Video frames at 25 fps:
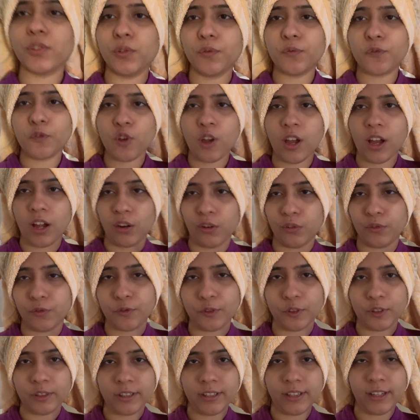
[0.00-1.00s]
you for
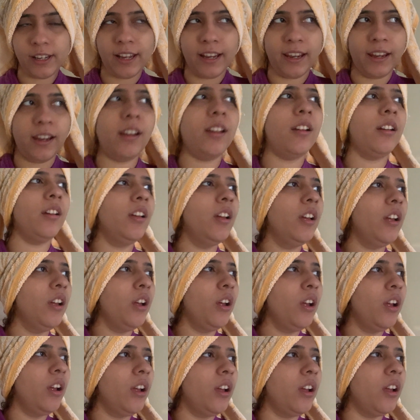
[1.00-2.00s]
outfit like,
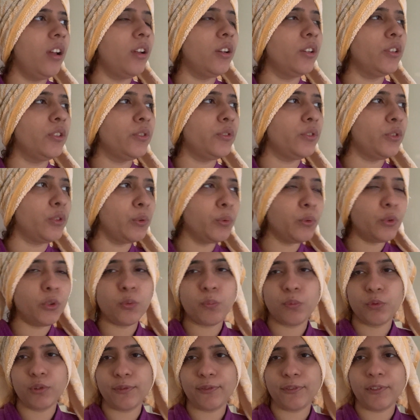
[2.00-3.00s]
do
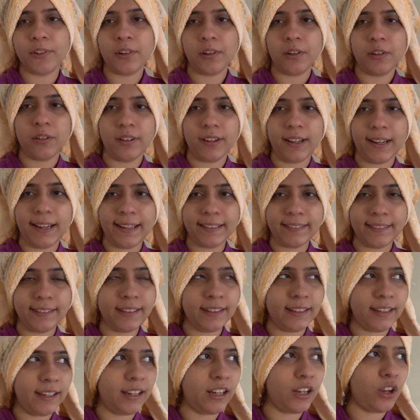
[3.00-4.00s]
you prefer
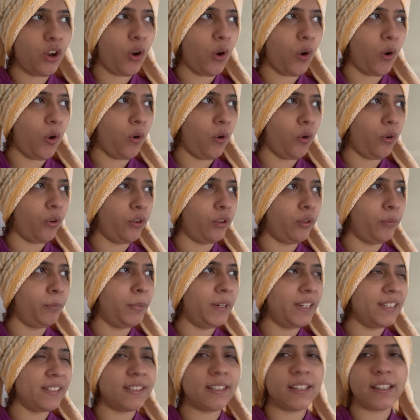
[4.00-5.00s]
ethnic or
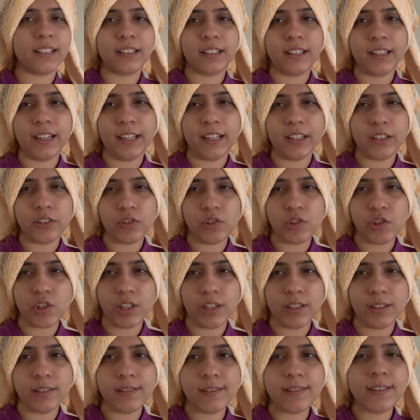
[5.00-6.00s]
basic tee and
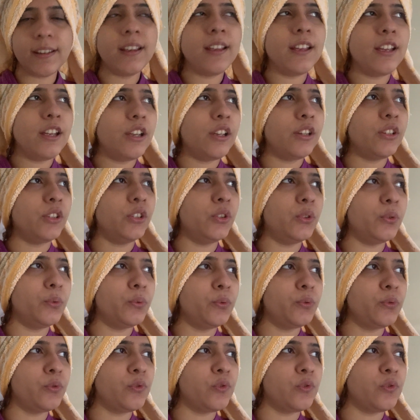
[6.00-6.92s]
jeans? You